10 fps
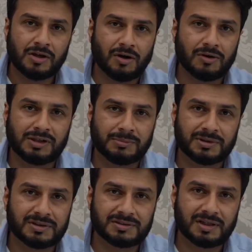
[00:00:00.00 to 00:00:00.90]

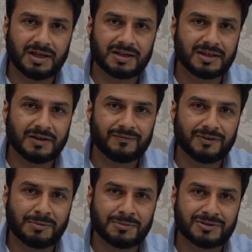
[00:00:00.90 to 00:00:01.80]
Audible's gift
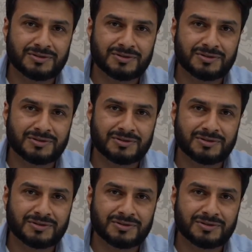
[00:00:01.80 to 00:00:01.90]
limit.